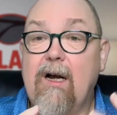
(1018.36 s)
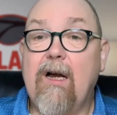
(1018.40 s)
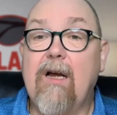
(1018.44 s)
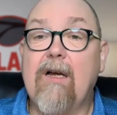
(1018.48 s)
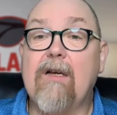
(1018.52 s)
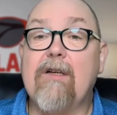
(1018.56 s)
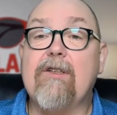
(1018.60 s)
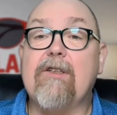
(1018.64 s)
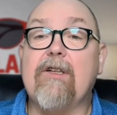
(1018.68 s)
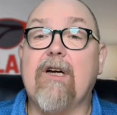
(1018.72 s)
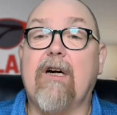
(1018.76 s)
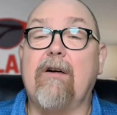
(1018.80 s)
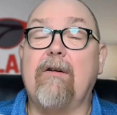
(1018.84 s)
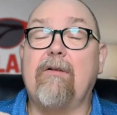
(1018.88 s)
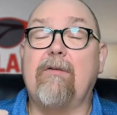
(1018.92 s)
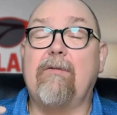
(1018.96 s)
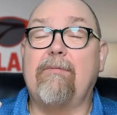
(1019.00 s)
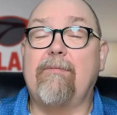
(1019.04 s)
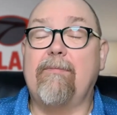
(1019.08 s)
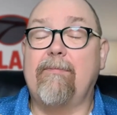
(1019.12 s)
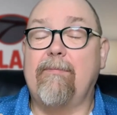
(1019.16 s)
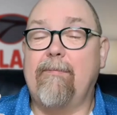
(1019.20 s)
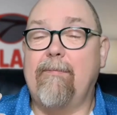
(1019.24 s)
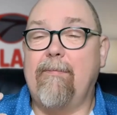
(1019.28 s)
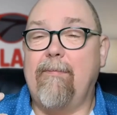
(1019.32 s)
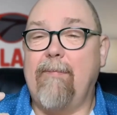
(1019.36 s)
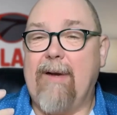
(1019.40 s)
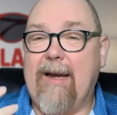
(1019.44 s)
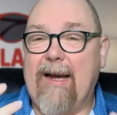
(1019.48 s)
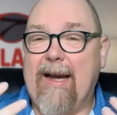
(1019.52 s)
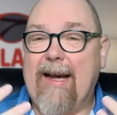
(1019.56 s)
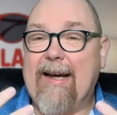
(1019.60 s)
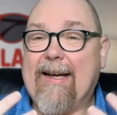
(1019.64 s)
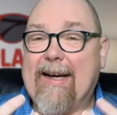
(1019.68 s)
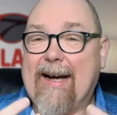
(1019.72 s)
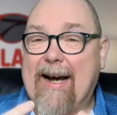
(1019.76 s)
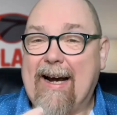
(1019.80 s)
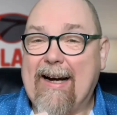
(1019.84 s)
So
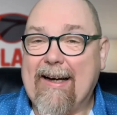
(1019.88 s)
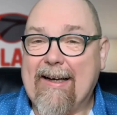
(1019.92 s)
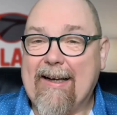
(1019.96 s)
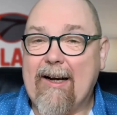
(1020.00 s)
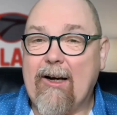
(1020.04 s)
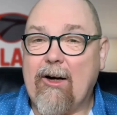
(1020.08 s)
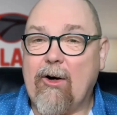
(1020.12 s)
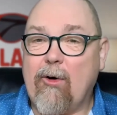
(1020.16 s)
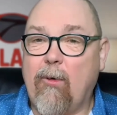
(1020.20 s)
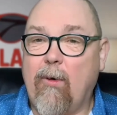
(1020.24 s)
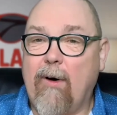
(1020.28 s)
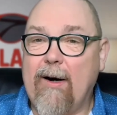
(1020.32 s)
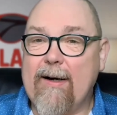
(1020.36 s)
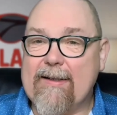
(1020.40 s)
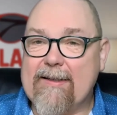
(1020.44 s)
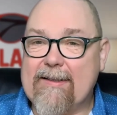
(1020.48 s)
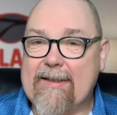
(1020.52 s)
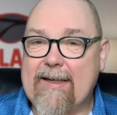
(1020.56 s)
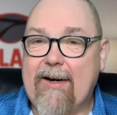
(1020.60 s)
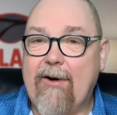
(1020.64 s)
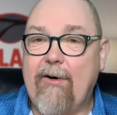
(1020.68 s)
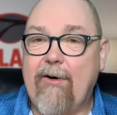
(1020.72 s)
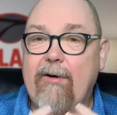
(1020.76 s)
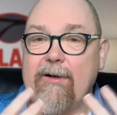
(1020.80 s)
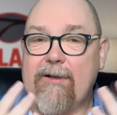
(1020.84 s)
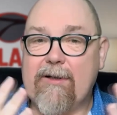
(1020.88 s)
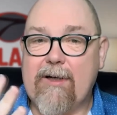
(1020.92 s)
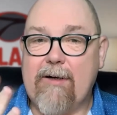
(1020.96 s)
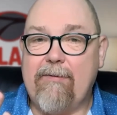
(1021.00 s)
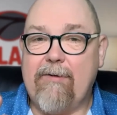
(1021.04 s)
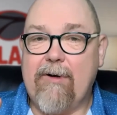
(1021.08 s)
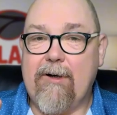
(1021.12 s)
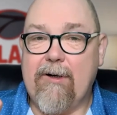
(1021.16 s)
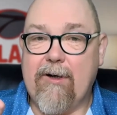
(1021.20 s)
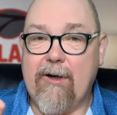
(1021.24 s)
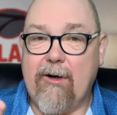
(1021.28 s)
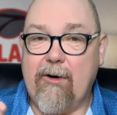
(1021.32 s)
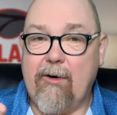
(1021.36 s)
it can get quite serious if
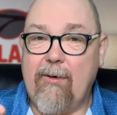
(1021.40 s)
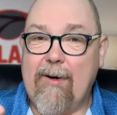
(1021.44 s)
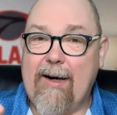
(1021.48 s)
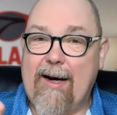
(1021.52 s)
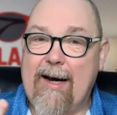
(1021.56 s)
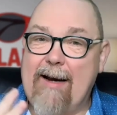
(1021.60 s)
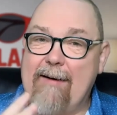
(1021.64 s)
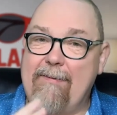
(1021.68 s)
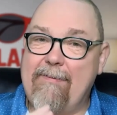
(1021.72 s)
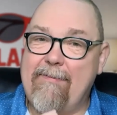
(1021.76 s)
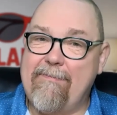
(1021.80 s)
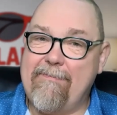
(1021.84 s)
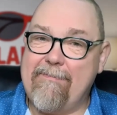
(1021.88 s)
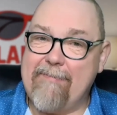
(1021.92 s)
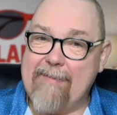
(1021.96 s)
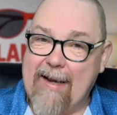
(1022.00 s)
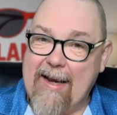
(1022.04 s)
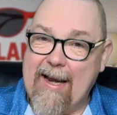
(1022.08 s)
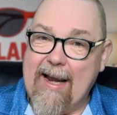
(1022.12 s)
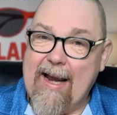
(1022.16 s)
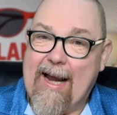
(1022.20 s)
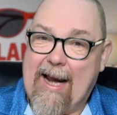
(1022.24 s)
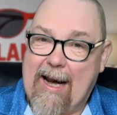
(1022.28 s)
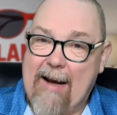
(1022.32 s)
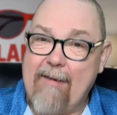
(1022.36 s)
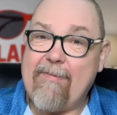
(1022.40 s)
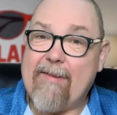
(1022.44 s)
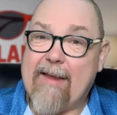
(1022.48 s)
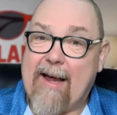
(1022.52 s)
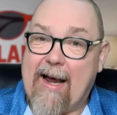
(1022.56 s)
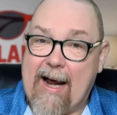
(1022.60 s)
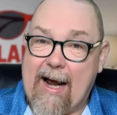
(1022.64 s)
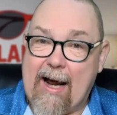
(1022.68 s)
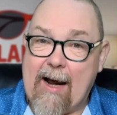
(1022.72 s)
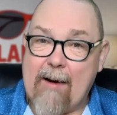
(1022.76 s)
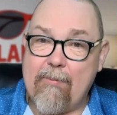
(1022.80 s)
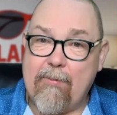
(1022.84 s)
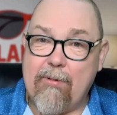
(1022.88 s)
you do. If that
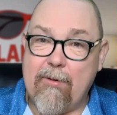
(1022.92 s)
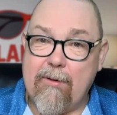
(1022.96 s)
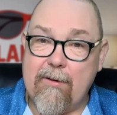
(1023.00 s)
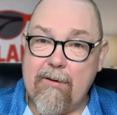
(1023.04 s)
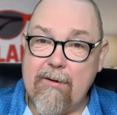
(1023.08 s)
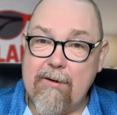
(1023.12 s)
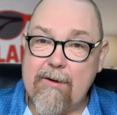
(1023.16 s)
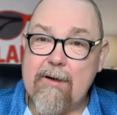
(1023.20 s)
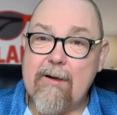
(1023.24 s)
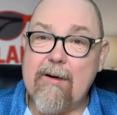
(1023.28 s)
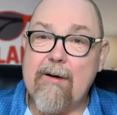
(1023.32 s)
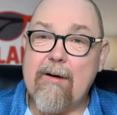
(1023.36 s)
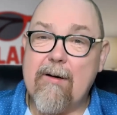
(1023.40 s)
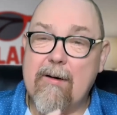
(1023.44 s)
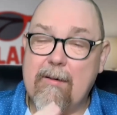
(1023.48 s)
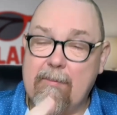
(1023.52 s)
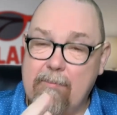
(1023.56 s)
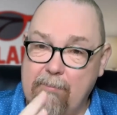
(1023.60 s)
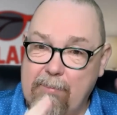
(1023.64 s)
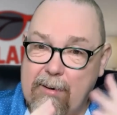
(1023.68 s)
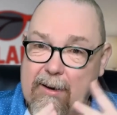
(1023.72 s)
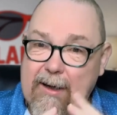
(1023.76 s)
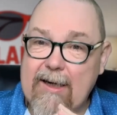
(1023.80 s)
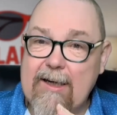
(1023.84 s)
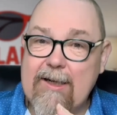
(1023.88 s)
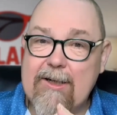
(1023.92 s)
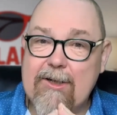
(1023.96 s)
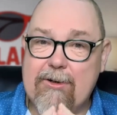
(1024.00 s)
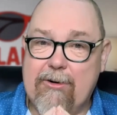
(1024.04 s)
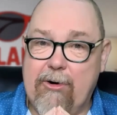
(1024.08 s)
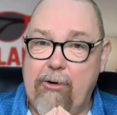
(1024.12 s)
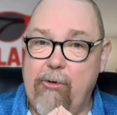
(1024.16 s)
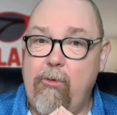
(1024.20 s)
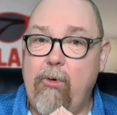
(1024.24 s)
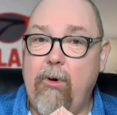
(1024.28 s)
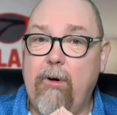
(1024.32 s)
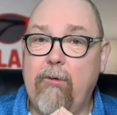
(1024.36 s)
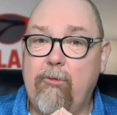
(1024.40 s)
happens, please do